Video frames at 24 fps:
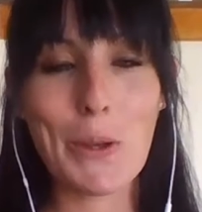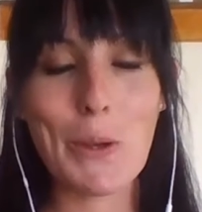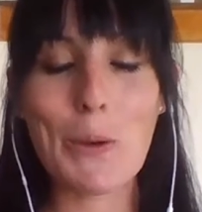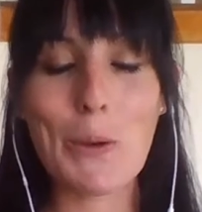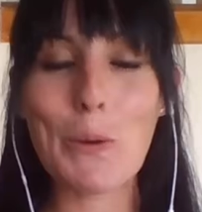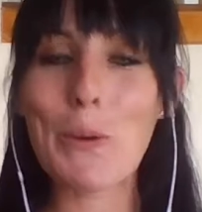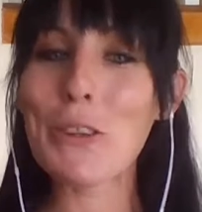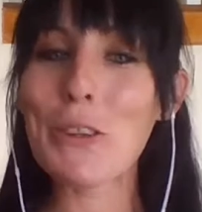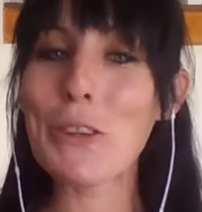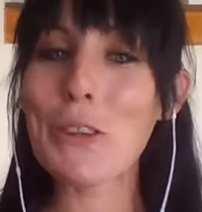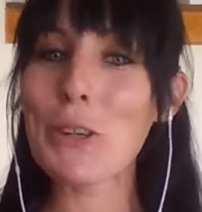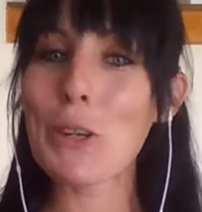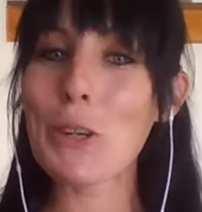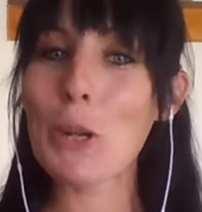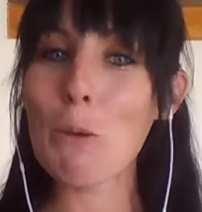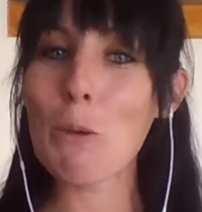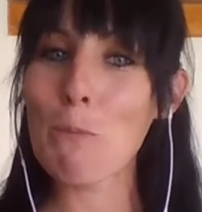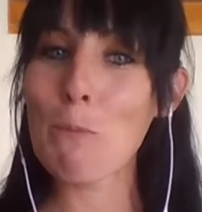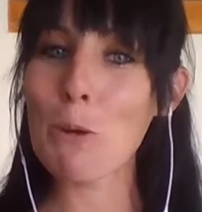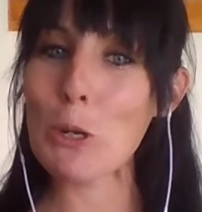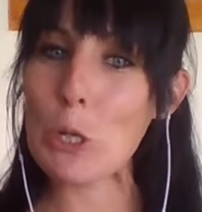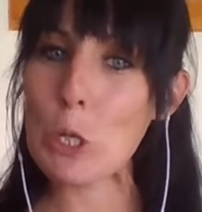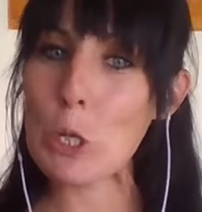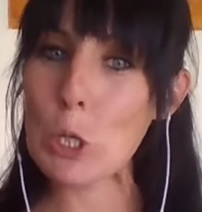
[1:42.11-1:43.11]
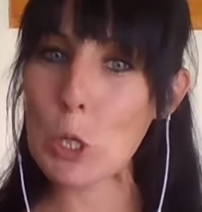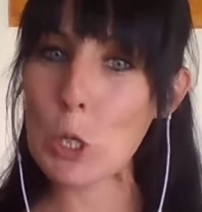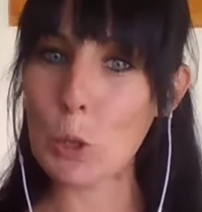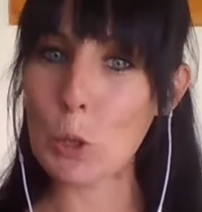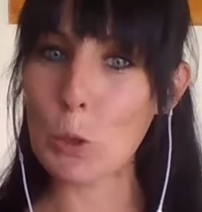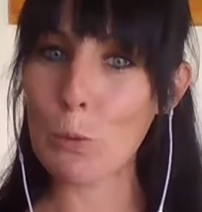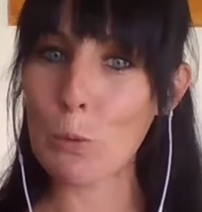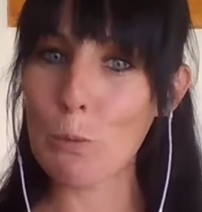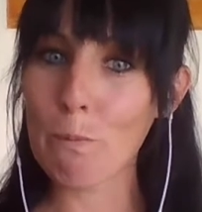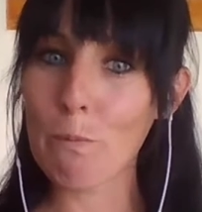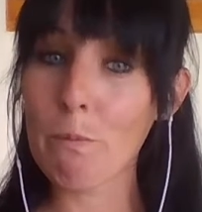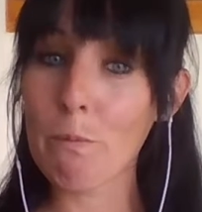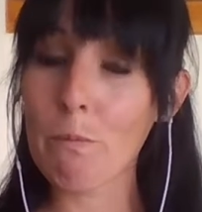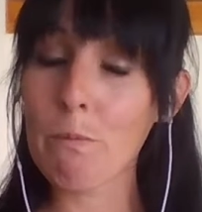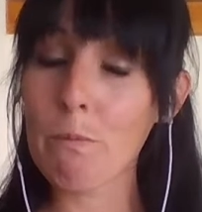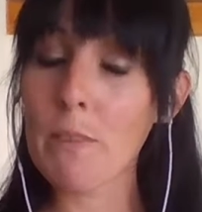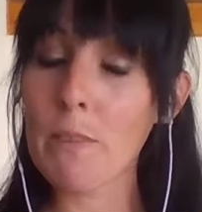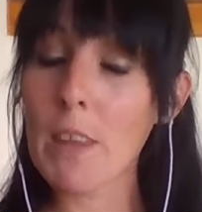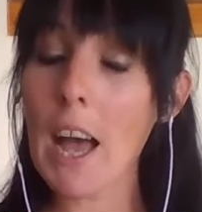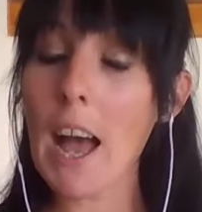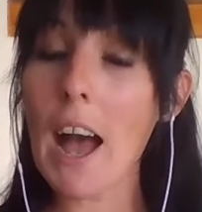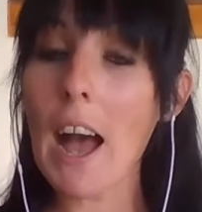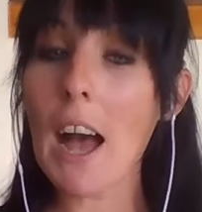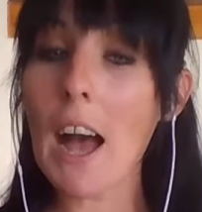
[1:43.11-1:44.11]
Question number 2,
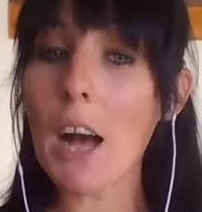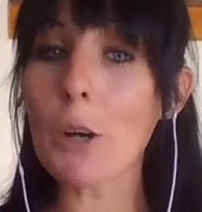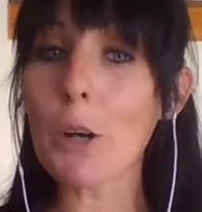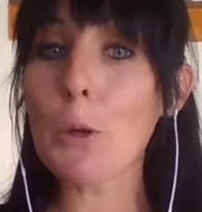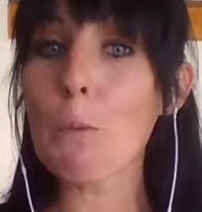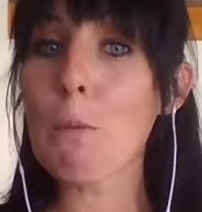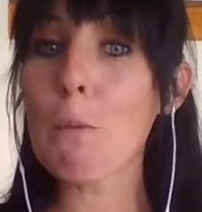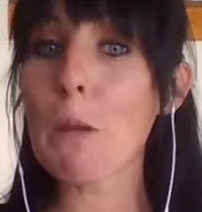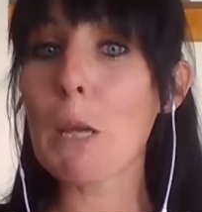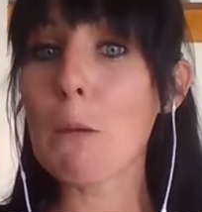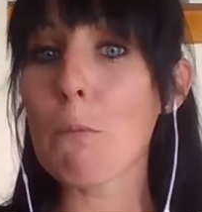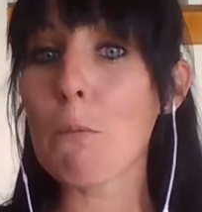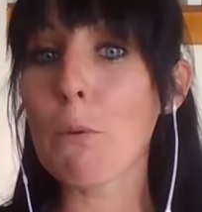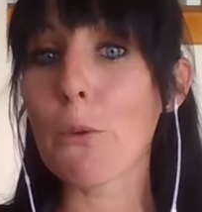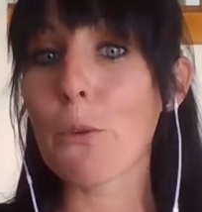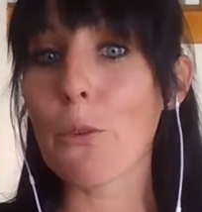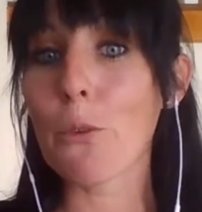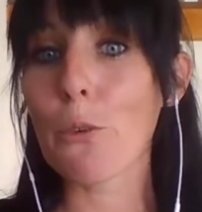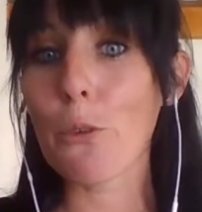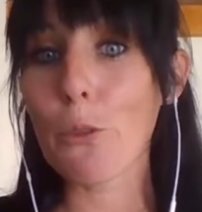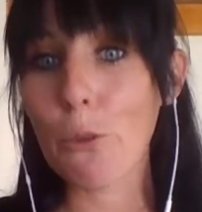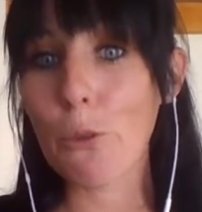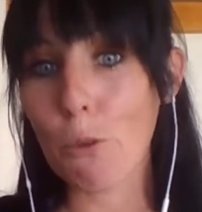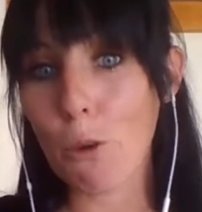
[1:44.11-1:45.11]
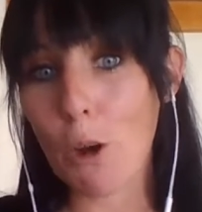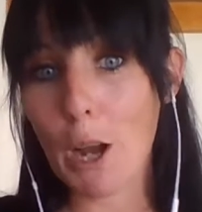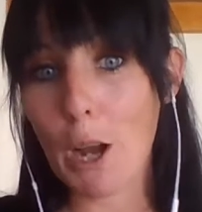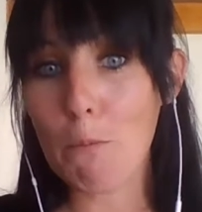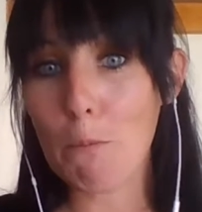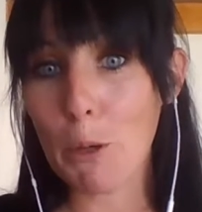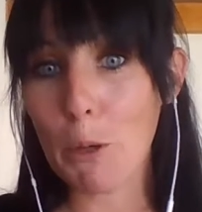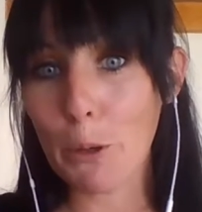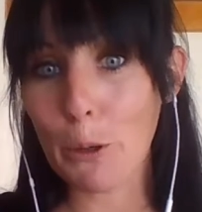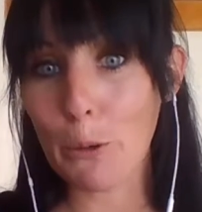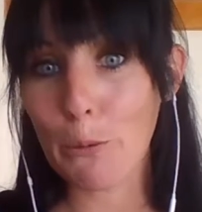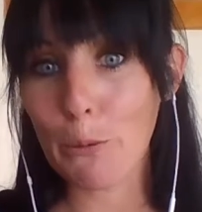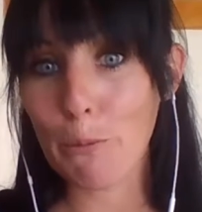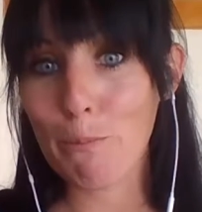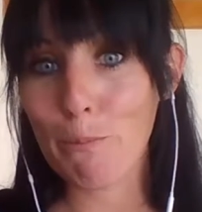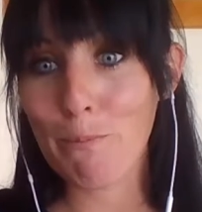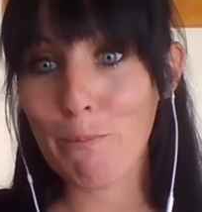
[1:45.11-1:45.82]
how do people describe you?